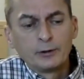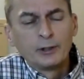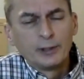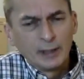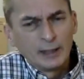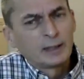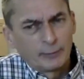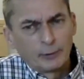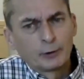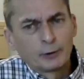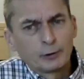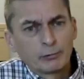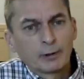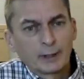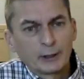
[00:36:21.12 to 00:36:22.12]
You need to have
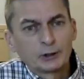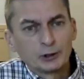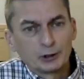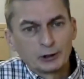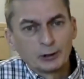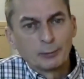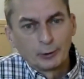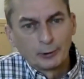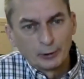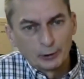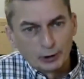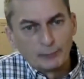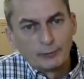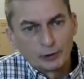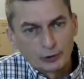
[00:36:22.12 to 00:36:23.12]
a good relationship between
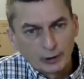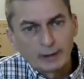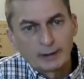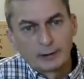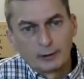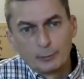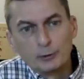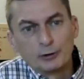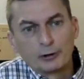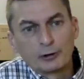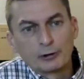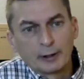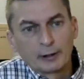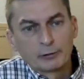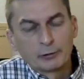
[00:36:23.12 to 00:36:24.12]
the chief exec and the
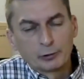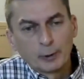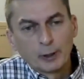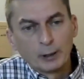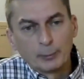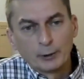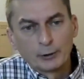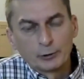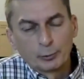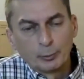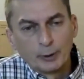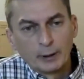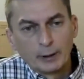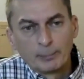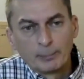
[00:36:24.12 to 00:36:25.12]
music director as well,
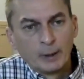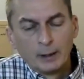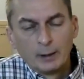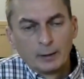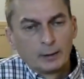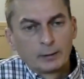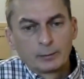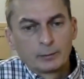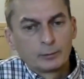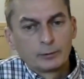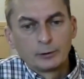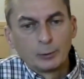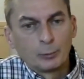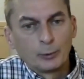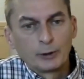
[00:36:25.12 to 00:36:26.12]
because
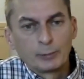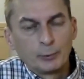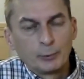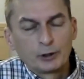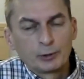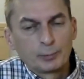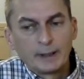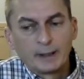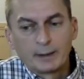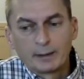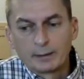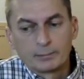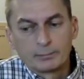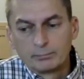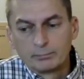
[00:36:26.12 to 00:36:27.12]
we
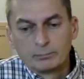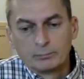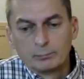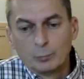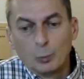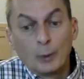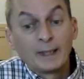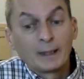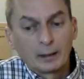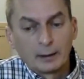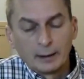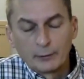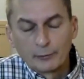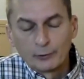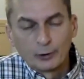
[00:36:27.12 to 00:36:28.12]
speak
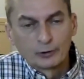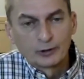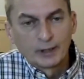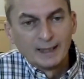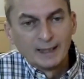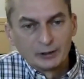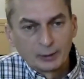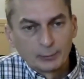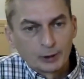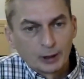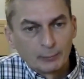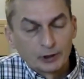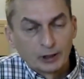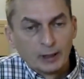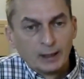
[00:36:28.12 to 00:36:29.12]
weekly, if not daily,
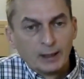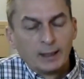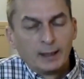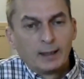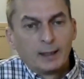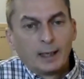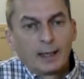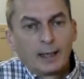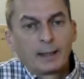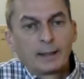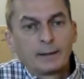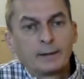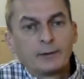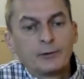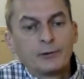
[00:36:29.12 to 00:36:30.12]
sometimes,
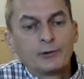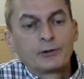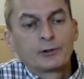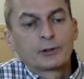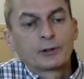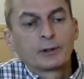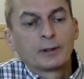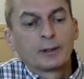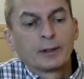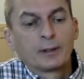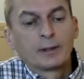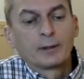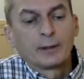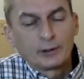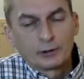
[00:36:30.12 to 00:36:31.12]
and
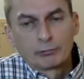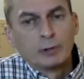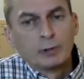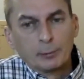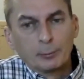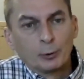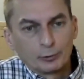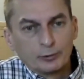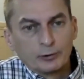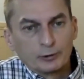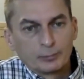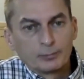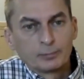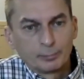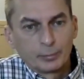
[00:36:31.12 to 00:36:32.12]
that's really
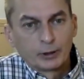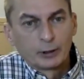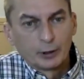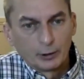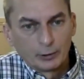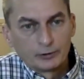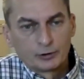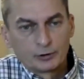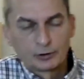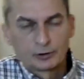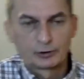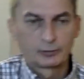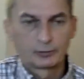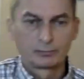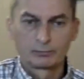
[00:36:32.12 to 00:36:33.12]
important
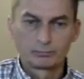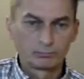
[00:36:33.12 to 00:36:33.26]
because